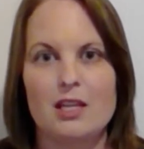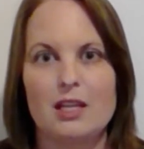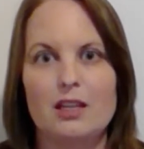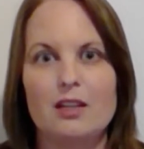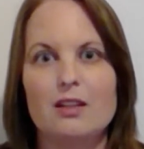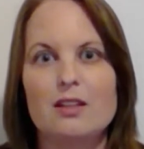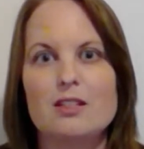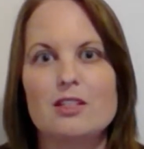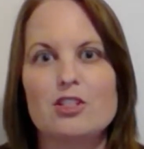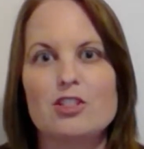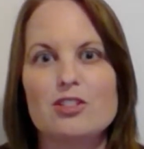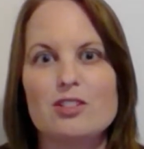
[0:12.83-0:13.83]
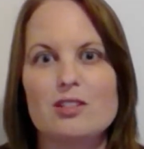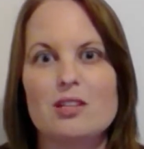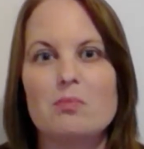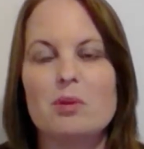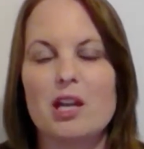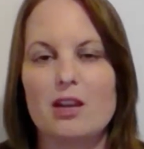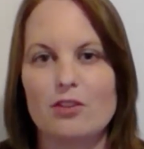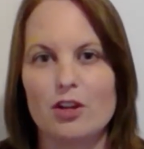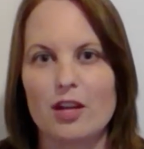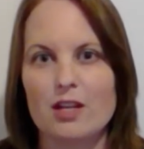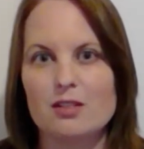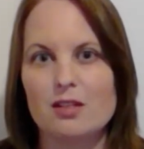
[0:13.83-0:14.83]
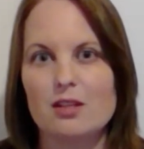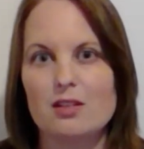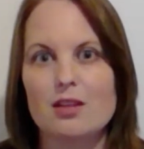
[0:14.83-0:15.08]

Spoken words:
In addition to seeing behavior cases,